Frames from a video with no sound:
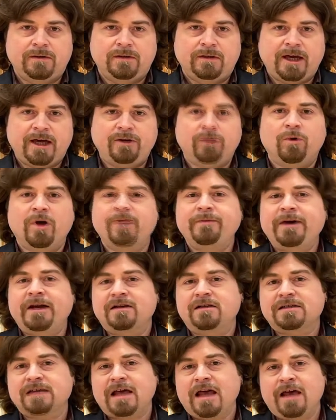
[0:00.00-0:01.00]
And what better
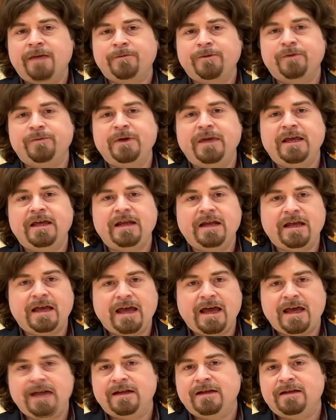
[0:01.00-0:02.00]
time to begin
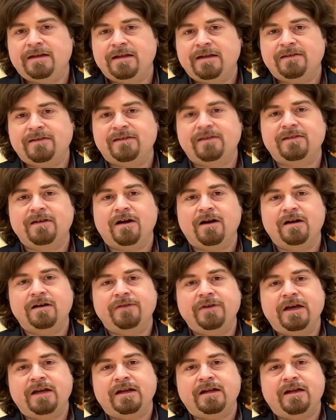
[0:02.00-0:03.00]
again than the start of
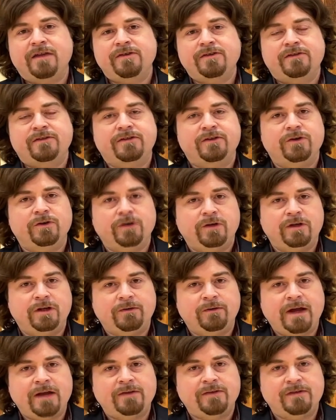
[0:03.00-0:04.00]
yet another circle
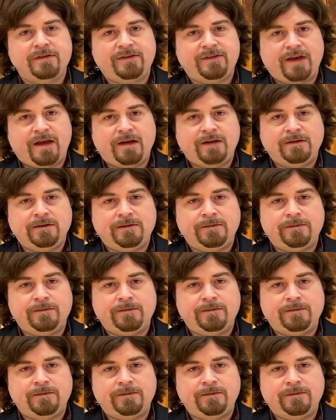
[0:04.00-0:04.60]
around the sun?